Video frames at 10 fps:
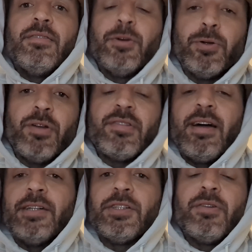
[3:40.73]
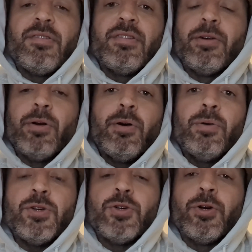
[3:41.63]
zero dosage. There's
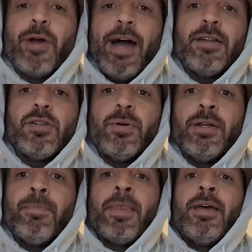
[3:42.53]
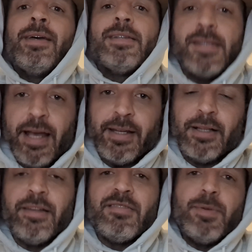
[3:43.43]
zero sugar added to it.
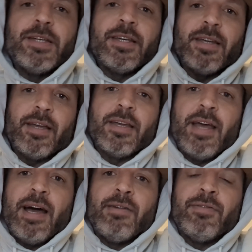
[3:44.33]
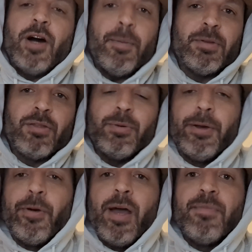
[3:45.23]
Technically speaking, it can have up to
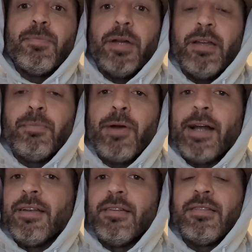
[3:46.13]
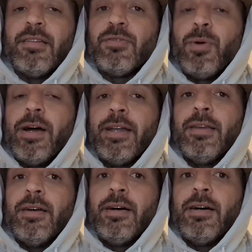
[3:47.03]
3 grams, but in practice, this
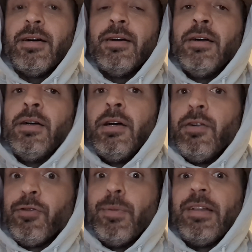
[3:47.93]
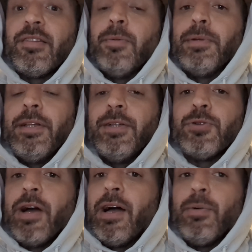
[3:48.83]
wine ferments completely
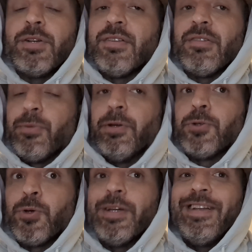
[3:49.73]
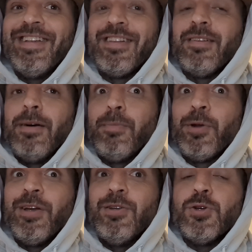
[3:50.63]
dry, which is a real treat. That's a
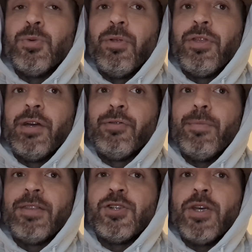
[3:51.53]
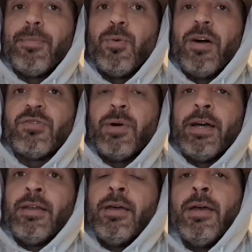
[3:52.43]
pretty unusual thing for method champenoise
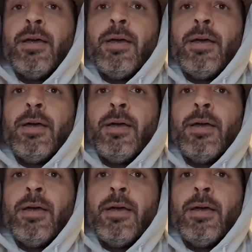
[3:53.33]
wine.